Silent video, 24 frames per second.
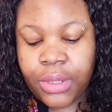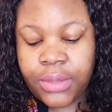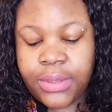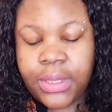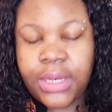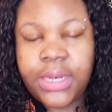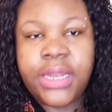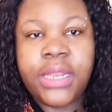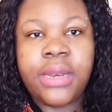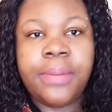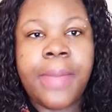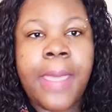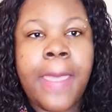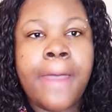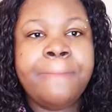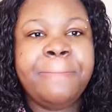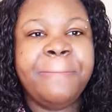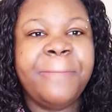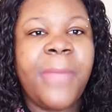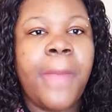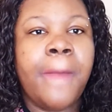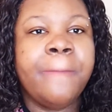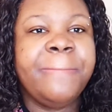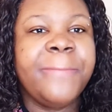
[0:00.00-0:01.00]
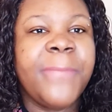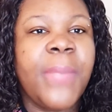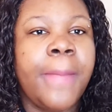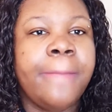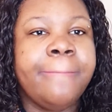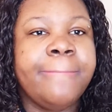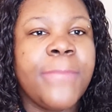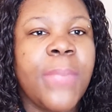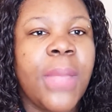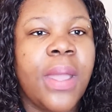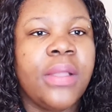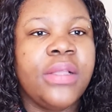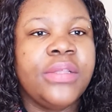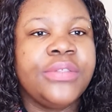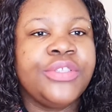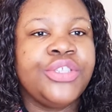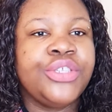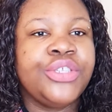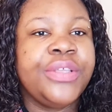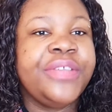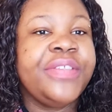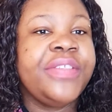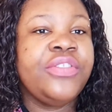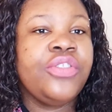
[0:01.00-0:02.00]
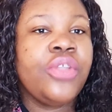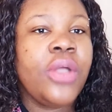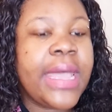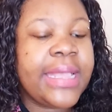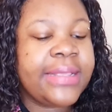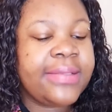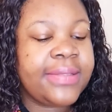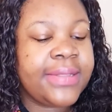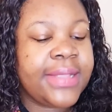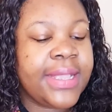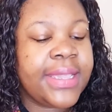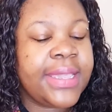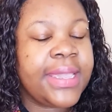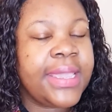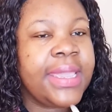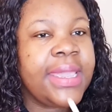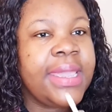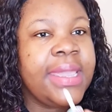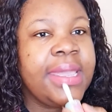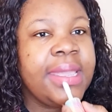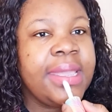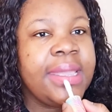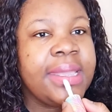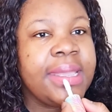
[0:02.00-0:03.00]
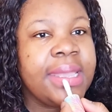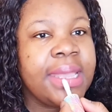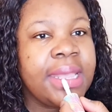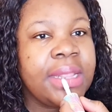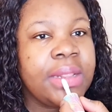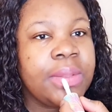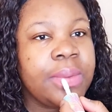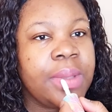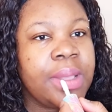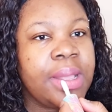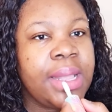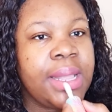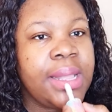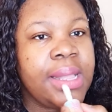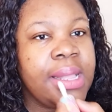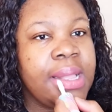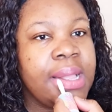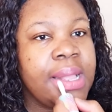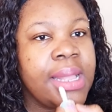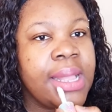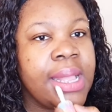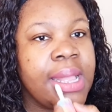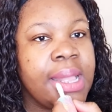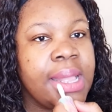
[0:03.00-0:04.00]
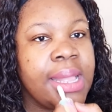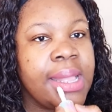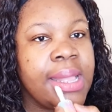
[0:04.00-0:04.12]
It's a little bit. This is not as sticky as well.